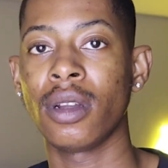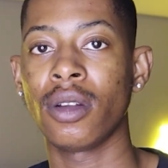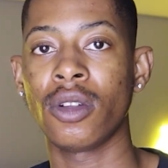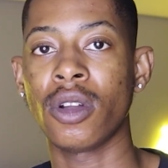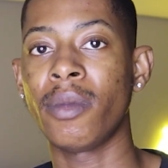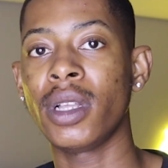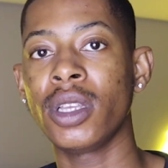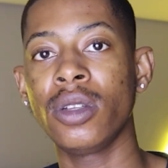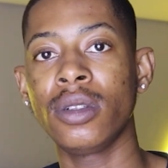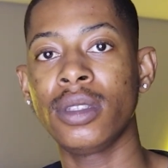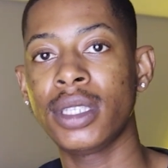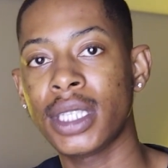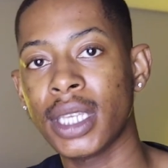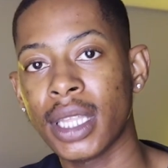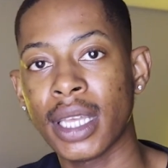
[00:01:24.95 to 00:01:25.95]
Normally you'll
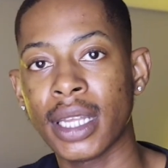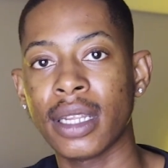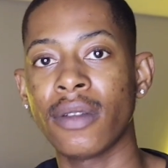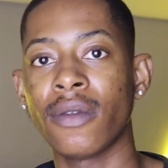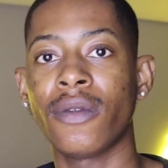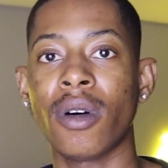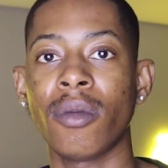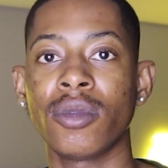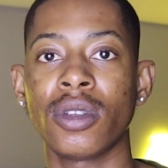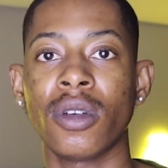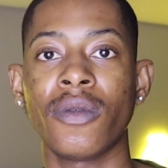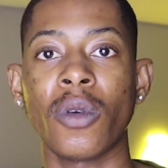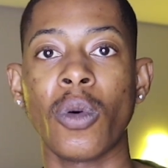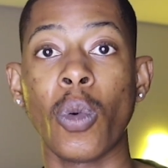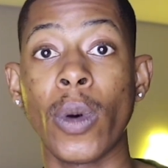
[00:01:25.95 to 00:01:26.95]
see that in forms
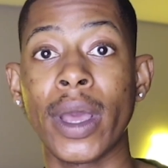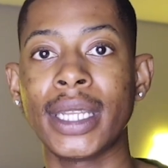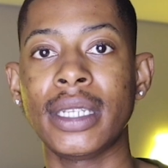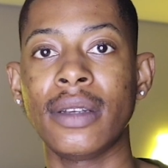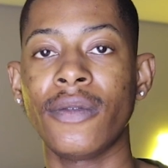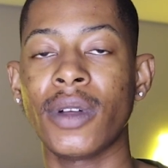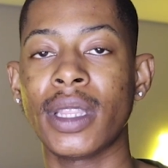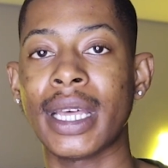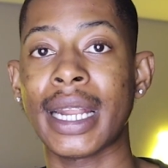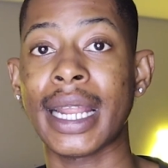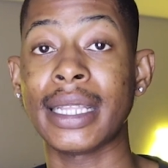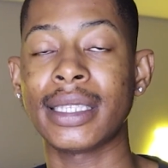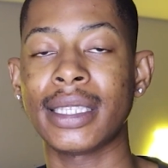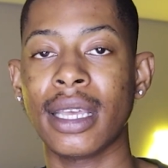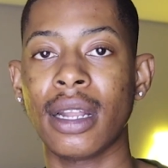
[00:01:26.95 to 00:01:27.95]
of waiting for the
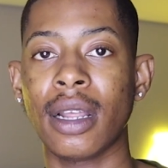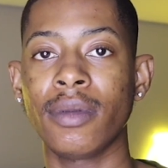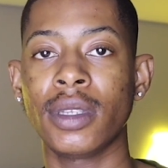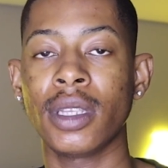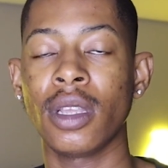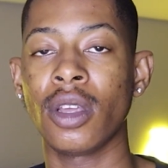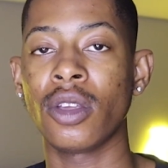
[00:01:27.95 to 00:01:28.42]
right setups.